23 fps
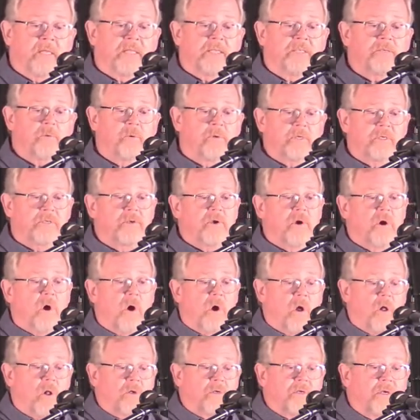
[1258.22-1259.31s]
this one is
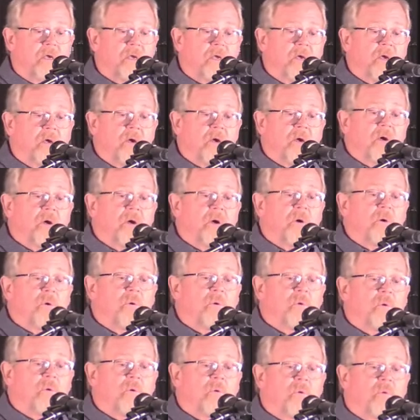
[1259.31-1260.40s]
called
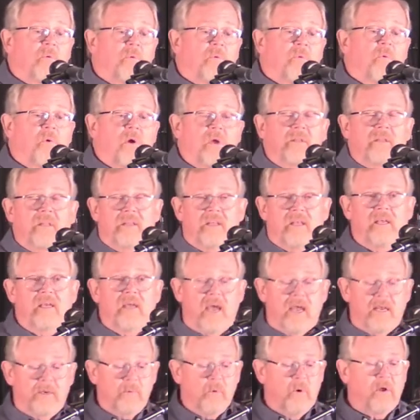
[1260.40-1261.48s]
One
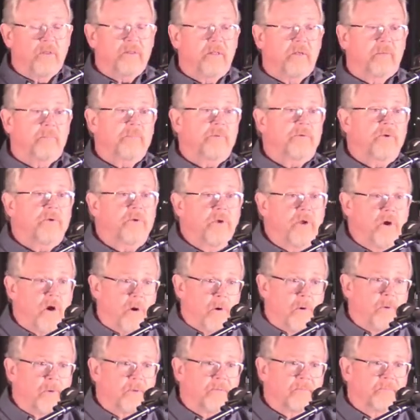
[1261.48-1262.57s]
Thing I'd Want Them to
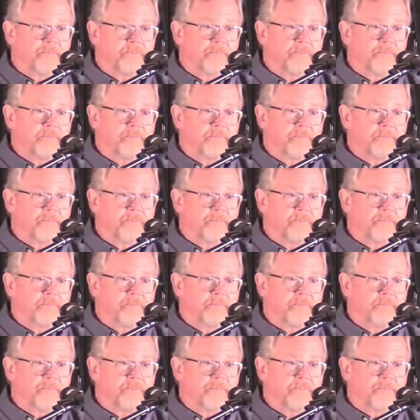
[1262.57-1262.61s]
Know.